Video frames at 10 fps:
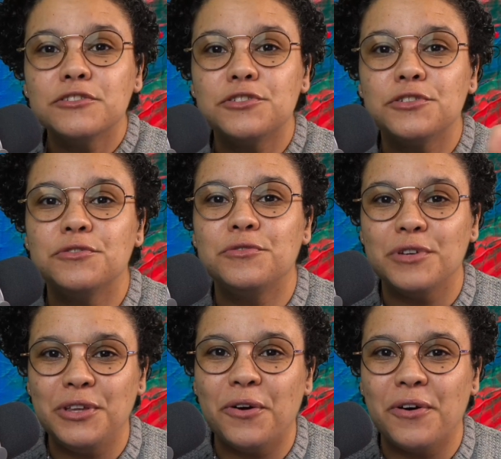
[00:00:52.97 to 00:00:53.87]
to
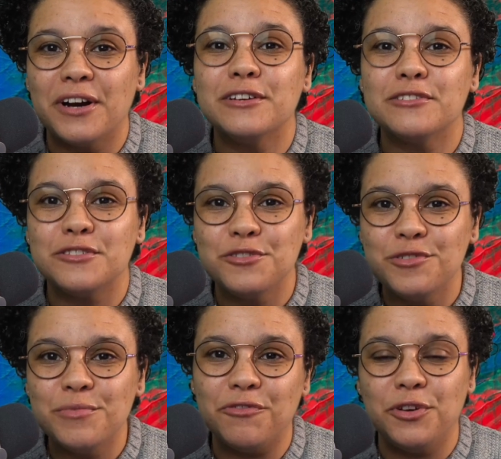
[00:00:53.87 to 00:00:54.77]
your
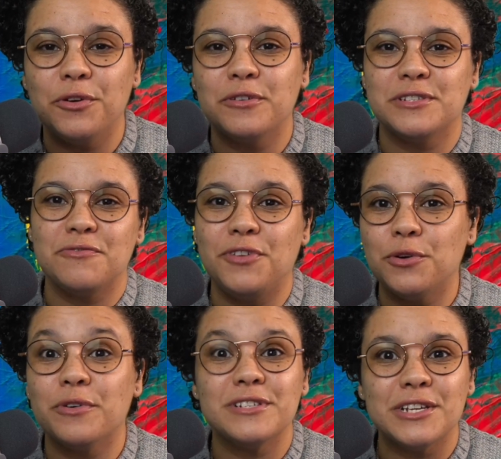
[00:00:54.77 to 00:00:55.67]
Zoom
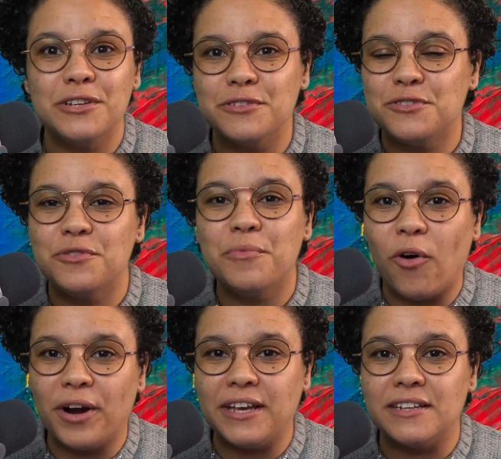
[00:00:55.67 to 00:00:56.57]
viewers and your Zoom
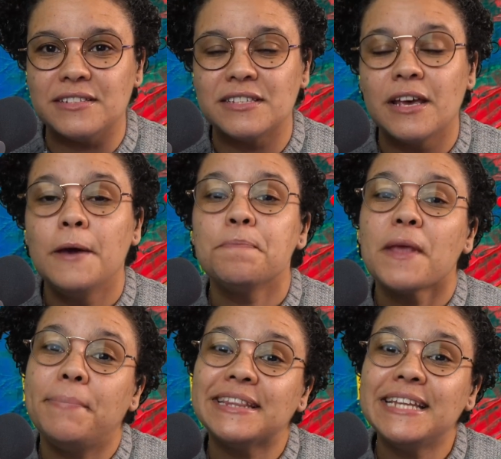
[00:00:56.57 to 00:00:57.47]

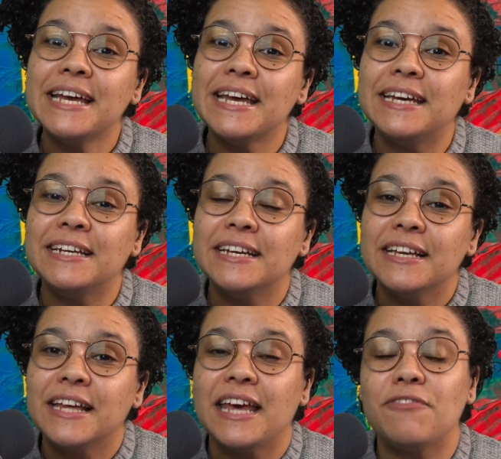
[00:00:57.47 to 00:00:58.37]
audience. But then
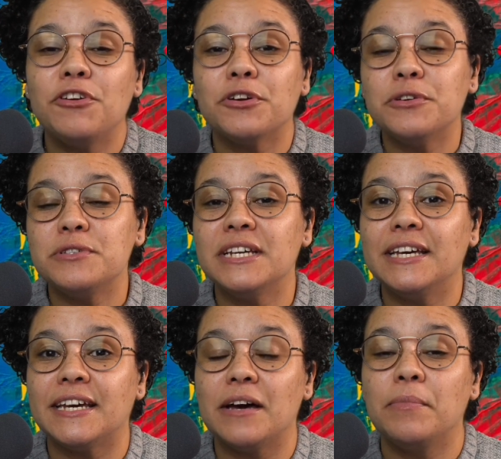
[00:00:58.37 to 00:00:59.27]
if you're using
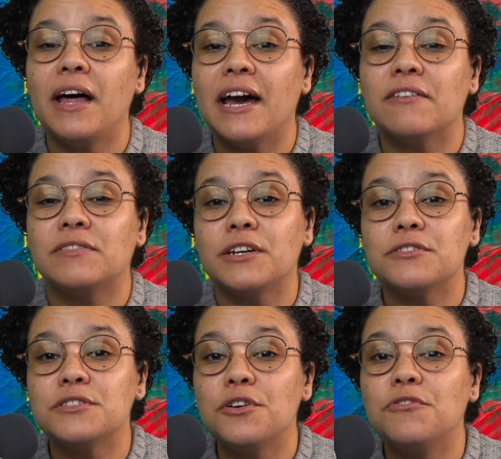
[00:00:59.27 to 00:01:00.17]
Ecamm Live,
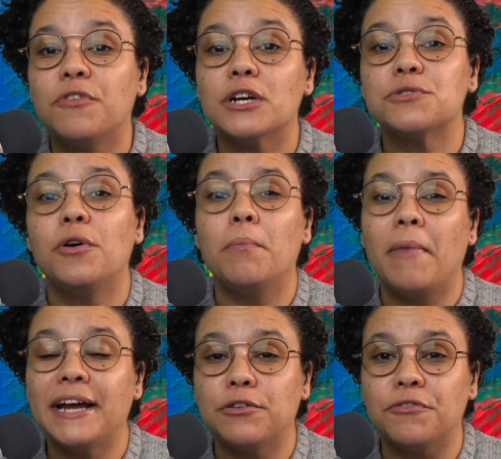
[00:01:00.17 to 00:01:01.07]
there's no virtual
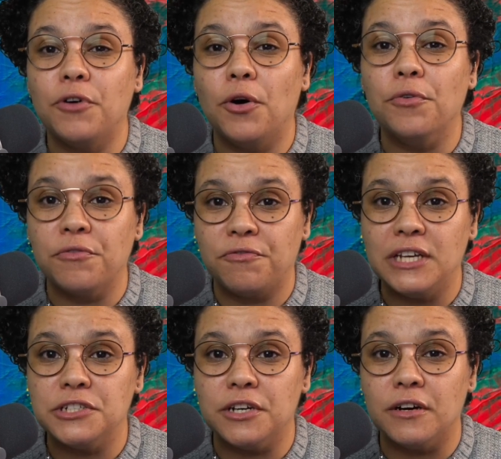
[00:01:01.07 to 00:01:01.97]
microphone
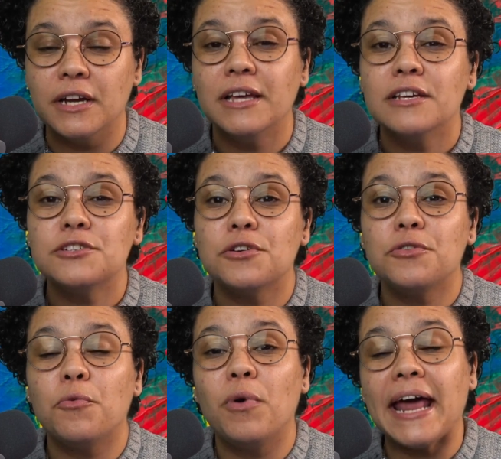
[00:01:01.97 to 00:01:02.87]
feature.
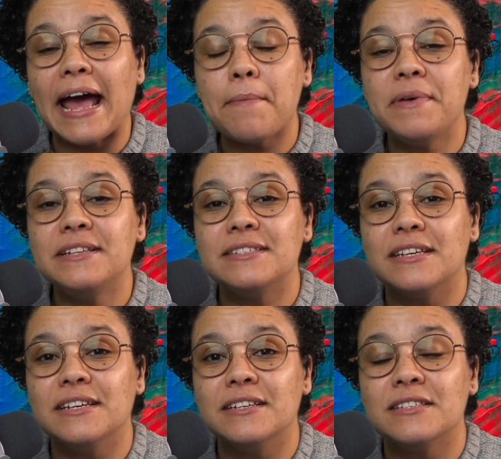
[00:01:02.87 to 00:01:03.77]
So what happens
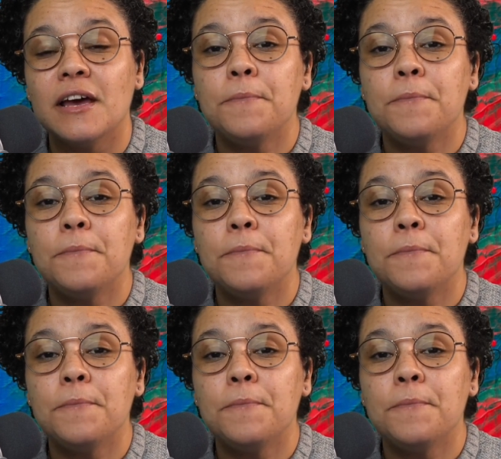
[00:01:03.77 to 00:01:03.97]
is